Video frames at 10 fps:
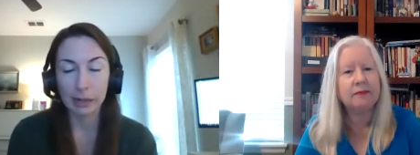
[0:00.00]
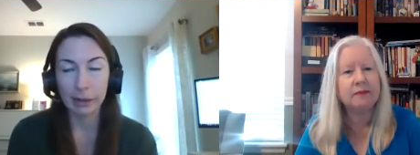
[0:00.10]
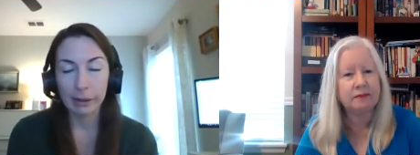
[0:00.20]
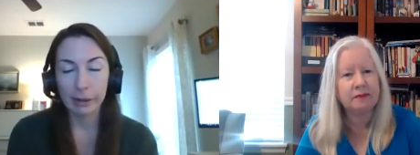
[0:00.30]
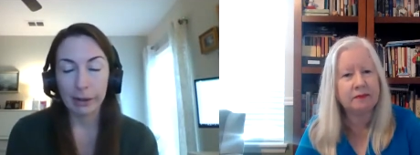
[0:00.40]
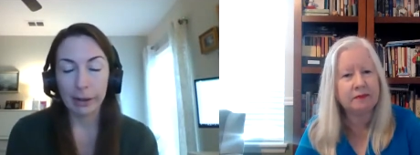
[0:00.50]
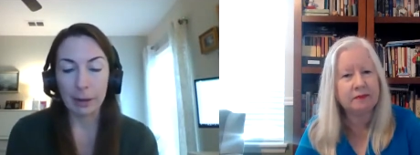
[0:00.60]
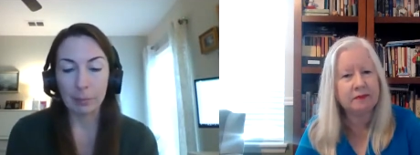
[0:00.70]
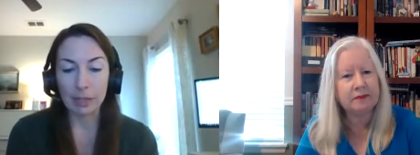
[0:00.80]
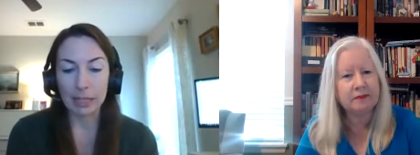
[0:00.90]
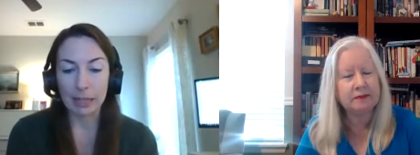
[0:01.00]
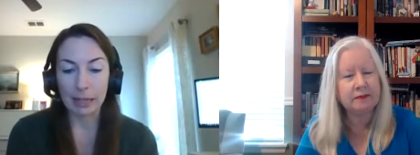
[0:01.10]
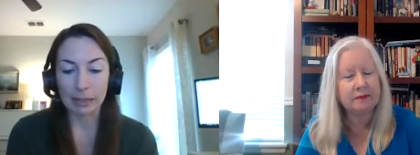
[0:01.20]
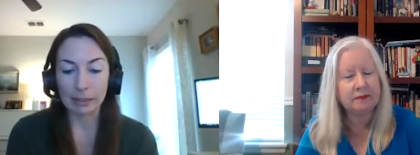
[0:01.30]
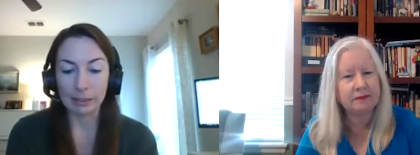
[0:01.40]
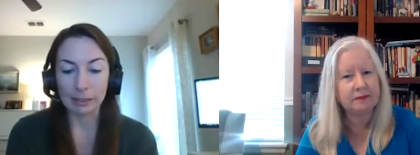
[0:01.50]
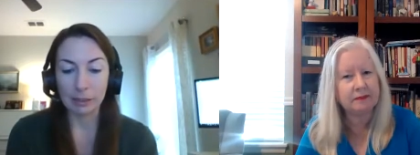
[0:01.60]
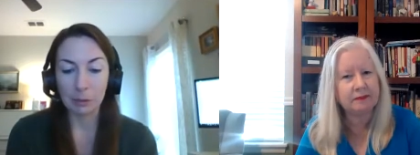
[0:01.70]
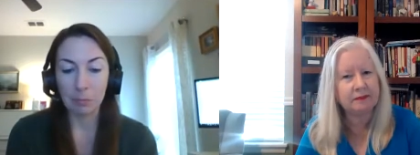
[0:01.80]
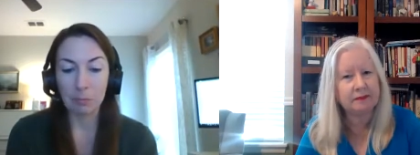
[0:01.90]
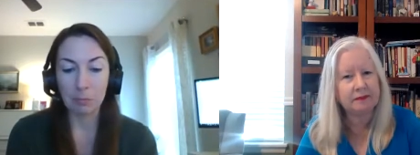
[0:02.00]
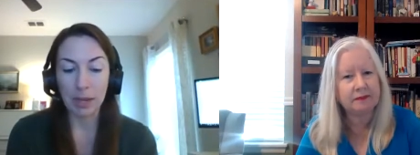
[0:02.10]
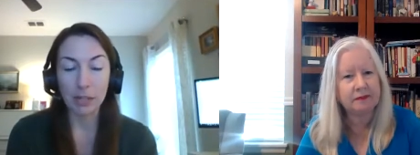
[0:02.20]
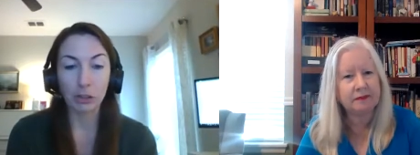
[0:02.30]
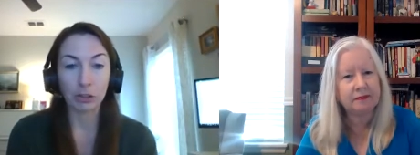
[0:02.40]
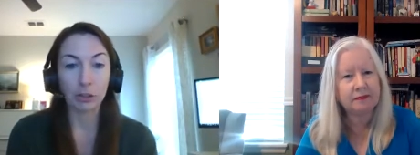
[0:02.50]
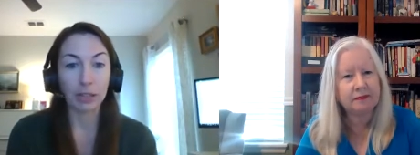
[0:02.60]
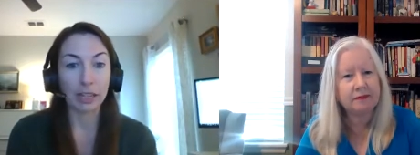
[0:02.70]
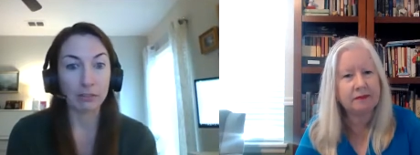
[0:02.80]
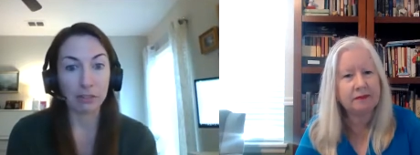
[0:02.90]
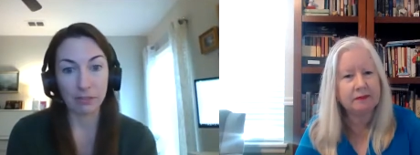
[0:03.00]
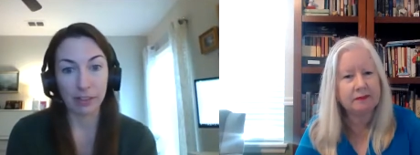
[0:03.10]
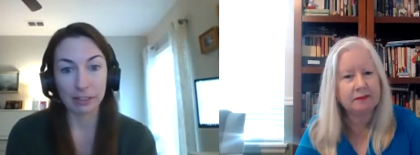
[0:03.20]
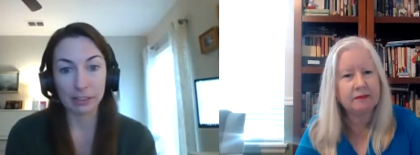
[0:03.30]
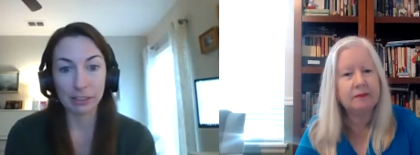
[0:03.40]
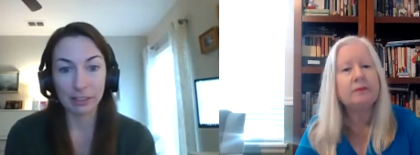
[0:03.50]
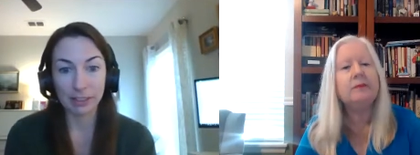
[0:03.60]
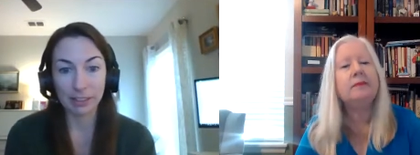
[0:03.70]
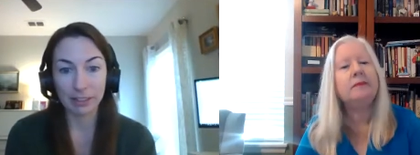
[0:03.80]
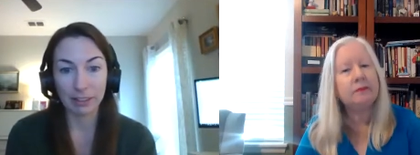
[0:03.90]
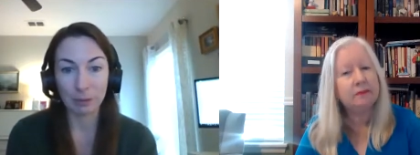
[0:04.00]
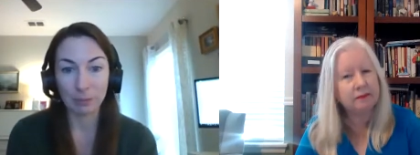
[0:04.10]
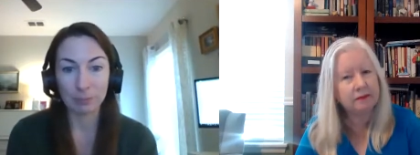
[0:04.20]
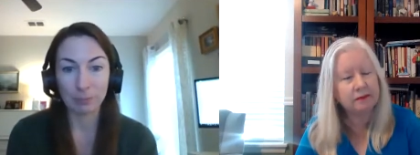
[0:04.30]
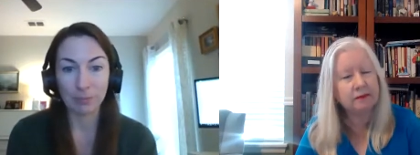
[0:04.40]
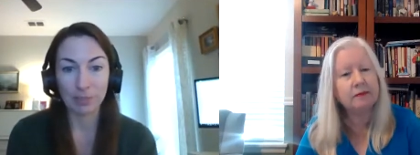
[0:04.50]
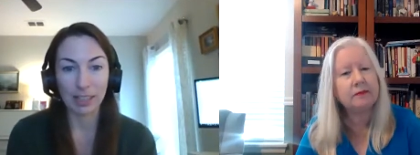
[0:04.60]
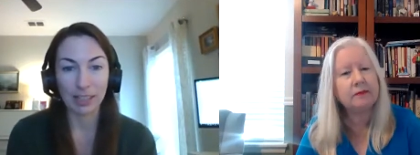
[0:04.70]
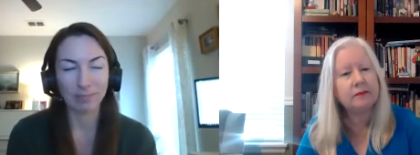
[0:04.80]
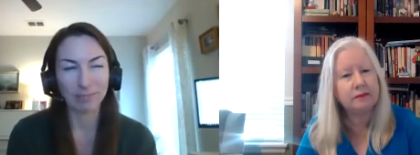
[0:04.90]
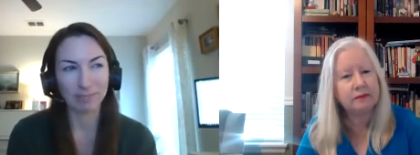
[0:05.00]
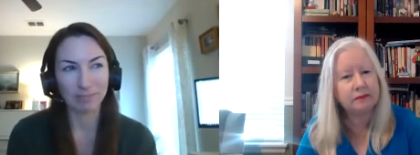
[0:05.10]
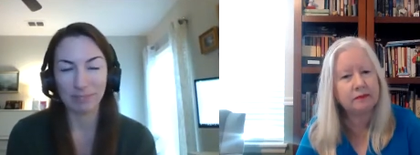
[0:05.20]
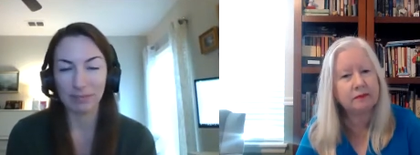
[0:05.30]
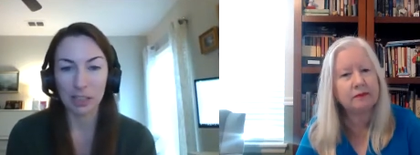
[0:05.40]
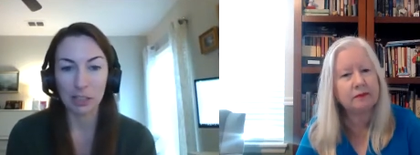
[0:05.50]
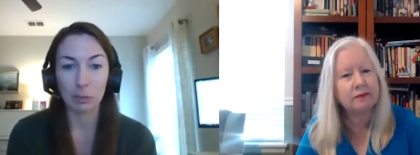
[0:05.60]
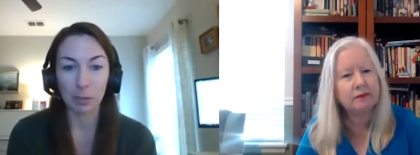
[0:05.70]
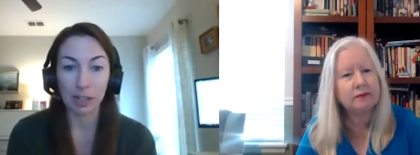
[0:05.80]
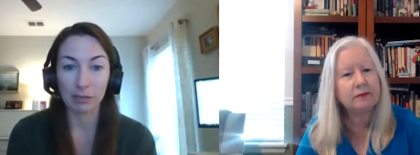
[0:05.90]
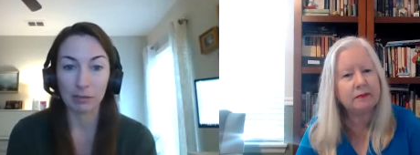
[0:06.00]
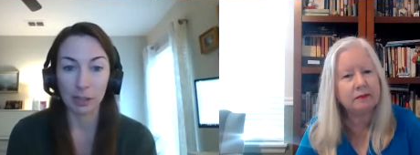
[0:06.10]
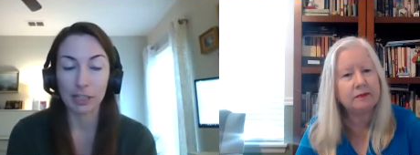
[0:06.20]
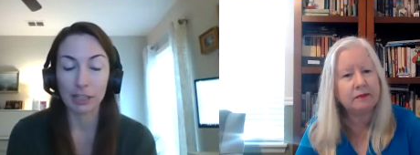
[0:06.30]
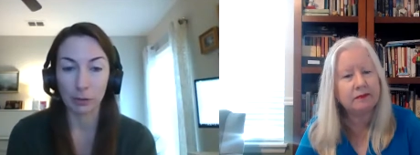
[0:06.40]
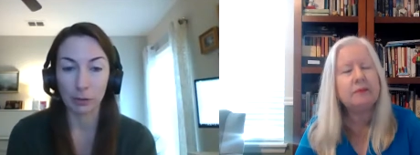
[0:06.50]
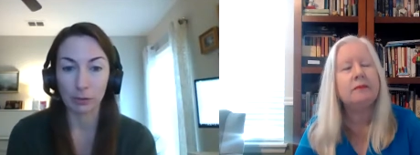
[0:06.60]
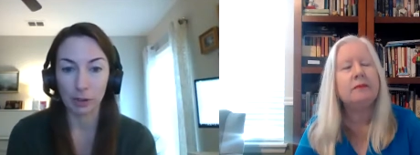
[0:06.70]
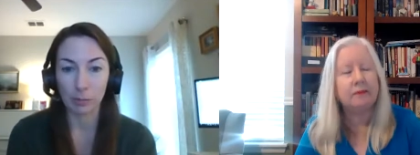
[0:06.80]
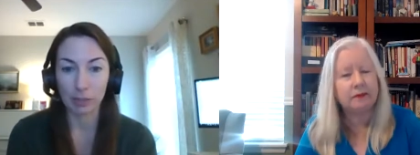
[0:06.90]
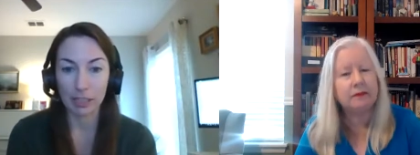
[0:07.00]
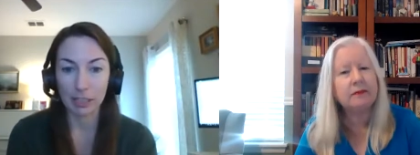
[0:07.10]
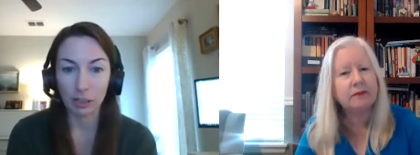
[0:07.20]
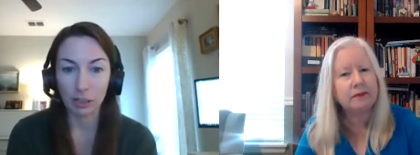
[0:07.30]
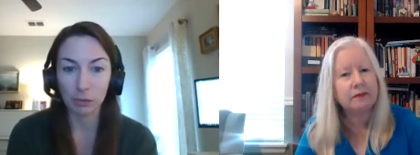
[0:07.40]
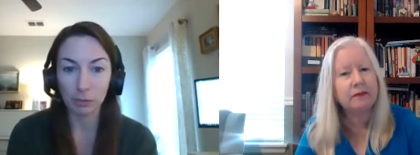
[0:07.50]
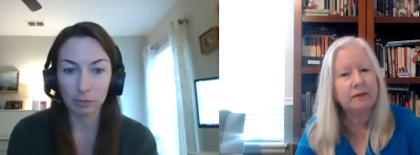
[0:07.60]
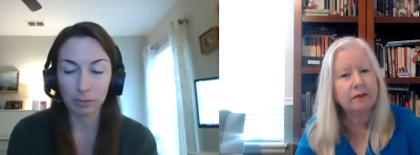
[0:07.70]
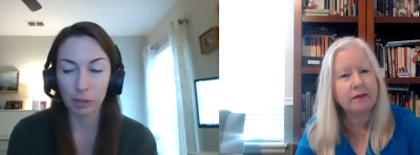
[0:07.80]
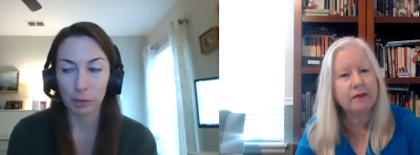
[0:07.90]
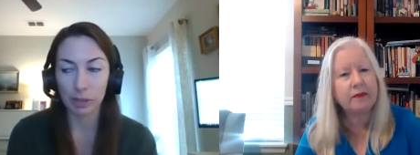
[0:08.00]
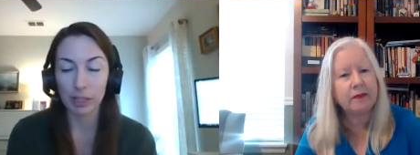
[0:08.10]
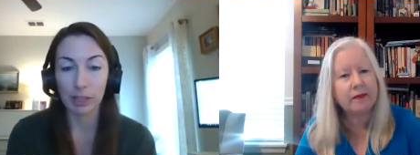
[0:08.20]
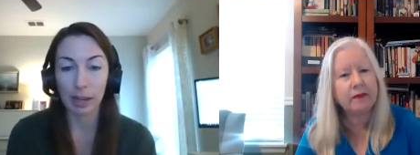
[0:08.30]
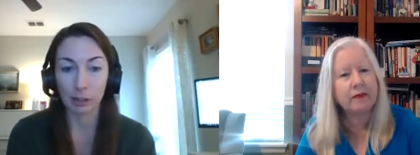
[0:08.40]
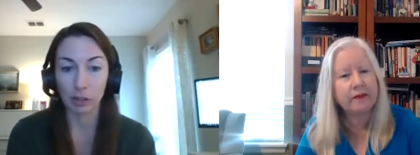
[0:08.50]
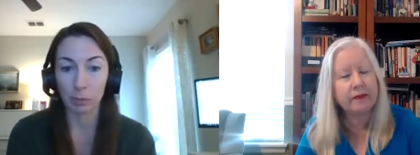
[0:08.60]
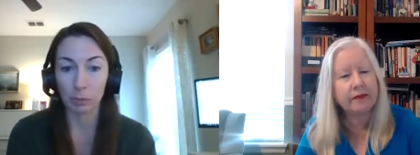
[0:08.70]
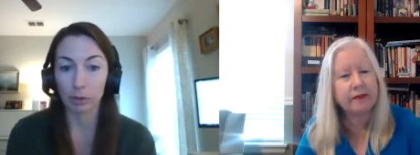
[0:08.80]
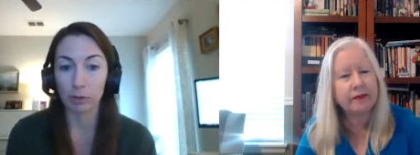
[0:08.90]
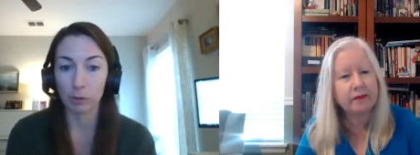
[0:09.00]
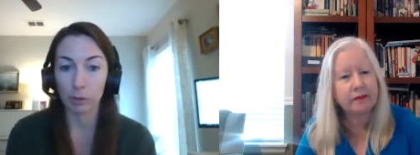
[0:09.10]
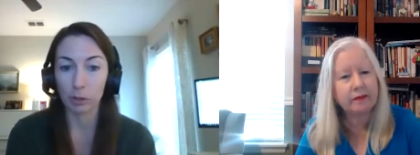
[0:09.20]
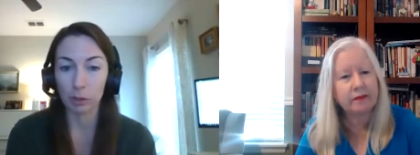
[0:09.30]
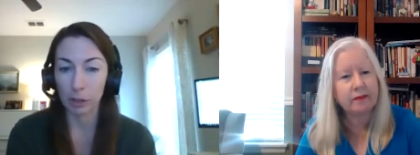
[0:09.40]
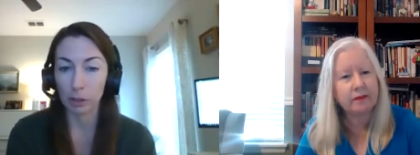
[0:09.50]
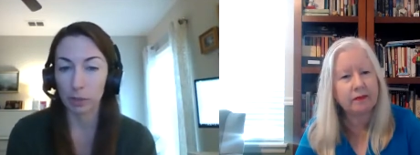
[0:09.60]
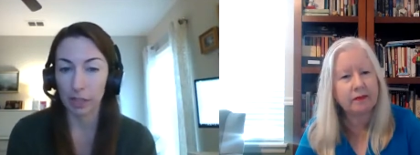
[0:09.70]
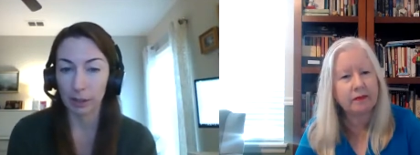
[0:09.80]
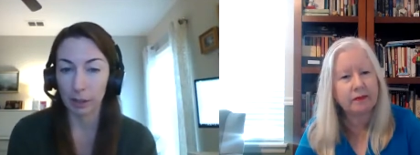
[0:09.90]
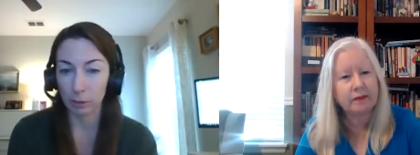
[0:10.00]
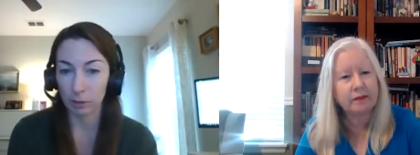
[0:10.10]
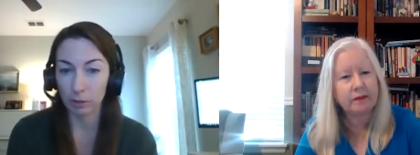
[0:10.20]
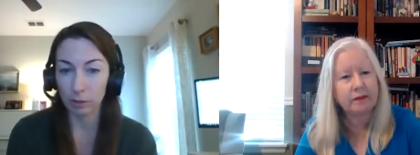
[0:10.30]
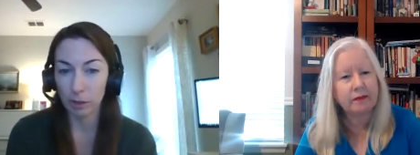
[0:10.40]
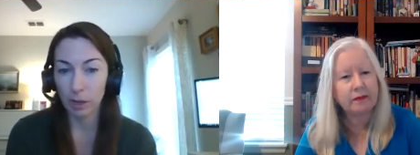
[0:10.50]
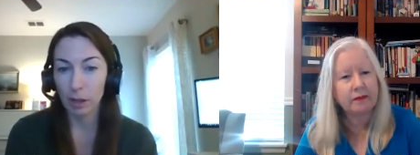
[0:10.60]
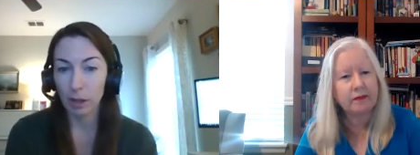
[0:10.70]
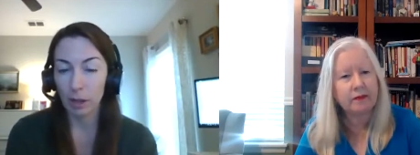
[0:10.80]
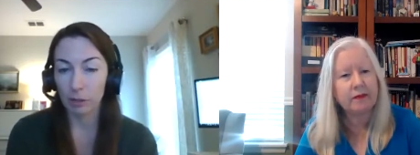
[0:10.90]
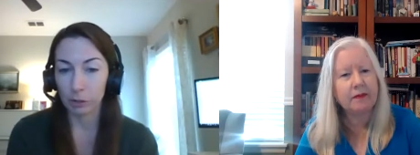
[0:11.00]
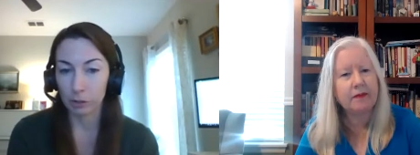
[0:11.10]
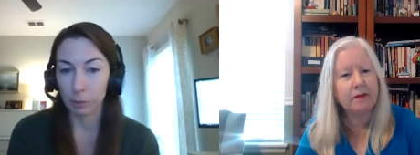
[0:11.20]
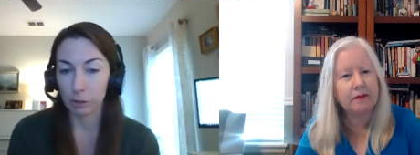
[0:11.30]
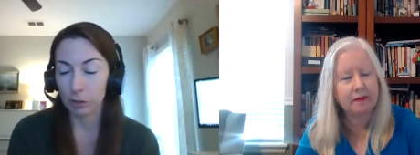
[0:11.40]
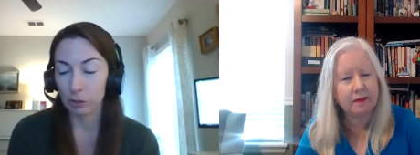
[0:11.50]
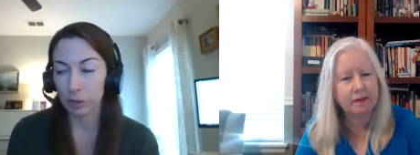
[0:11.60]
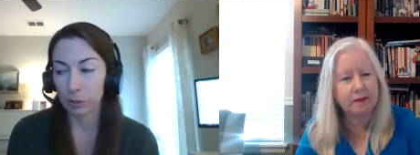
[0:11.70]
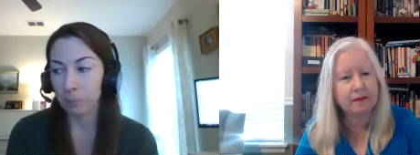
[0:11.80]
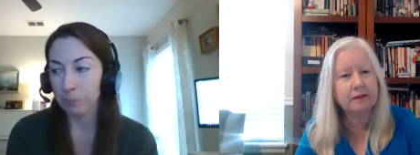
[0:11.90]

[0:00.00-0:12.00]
Speaker 1: mm-hmm. Um, he had a major life event um, that it just made it very difficult for him to continue. So he had actually wrote the first about 20,000 of A Dream Within a Dream.